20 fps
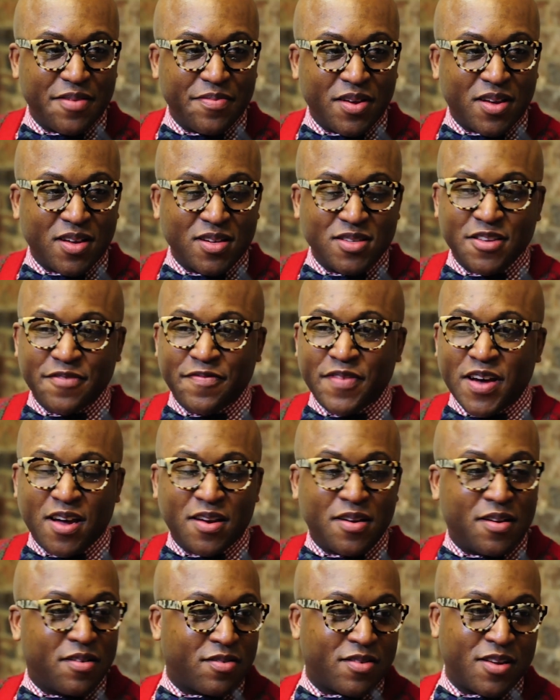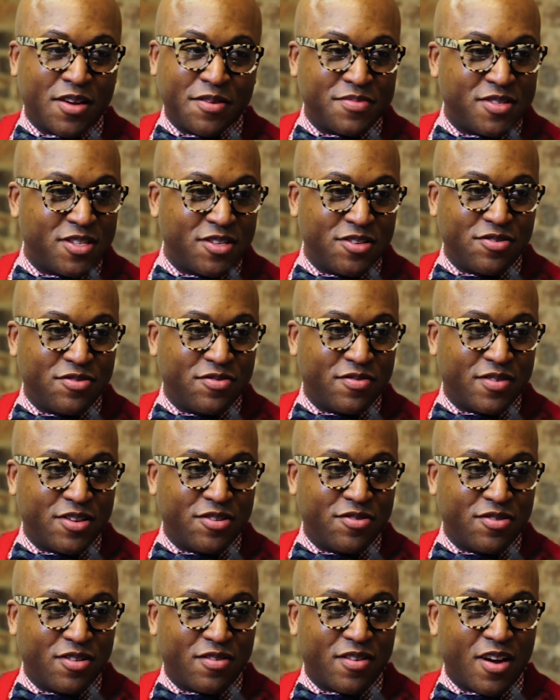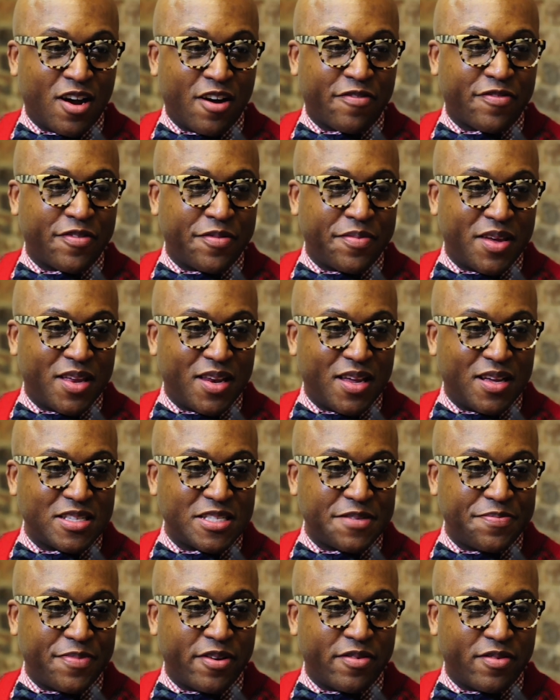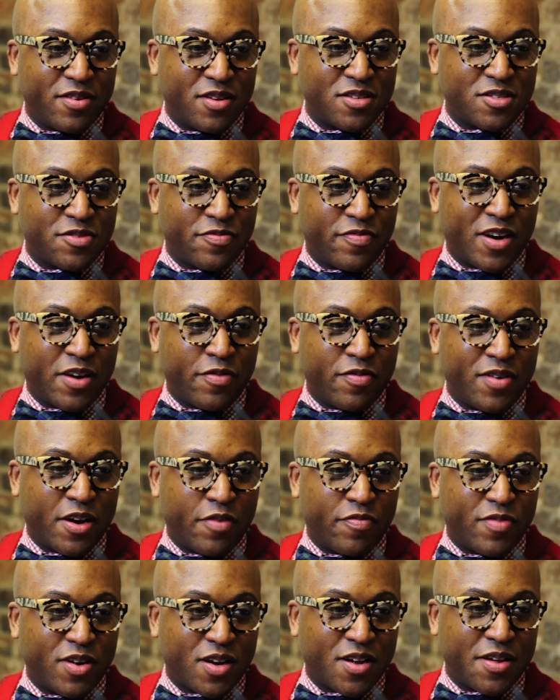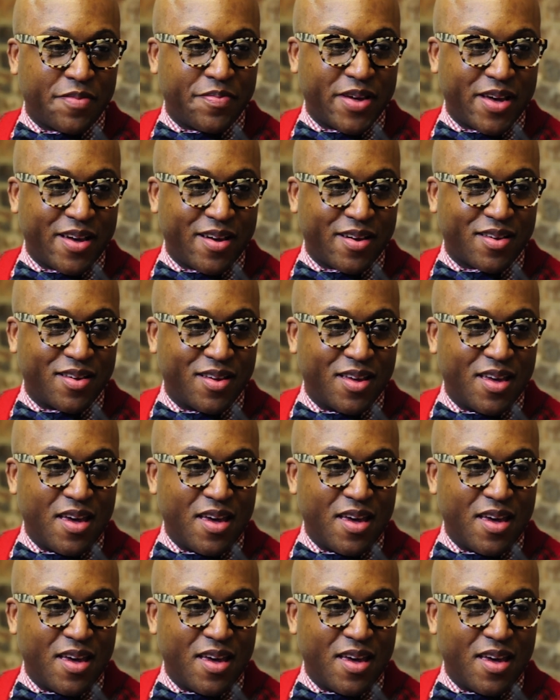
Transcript: Because if I don't come to you and you don't offer me an experience, why would I want to come back?